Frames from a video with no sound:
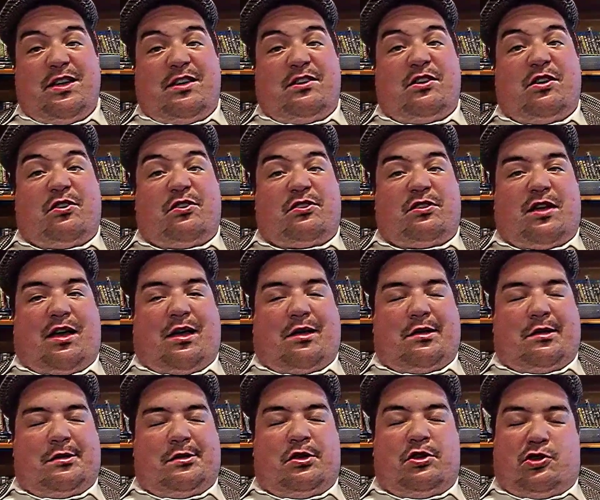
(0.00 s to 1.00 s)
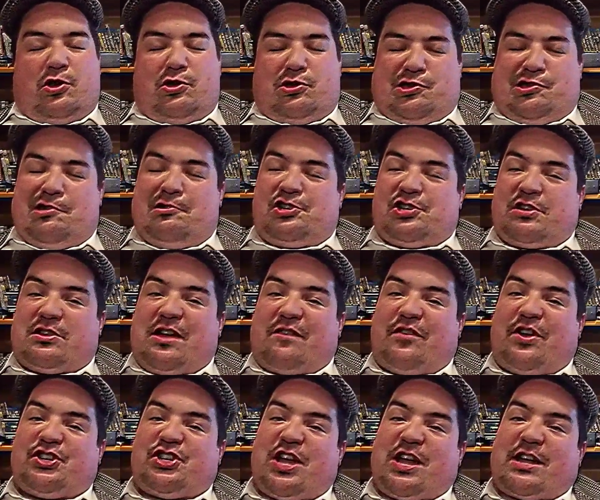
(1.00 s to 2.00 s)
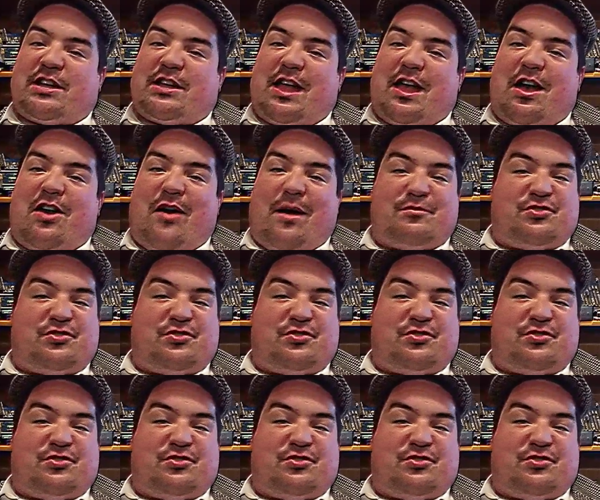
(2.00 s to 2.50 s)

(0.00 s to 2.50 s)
you should definitely check it out.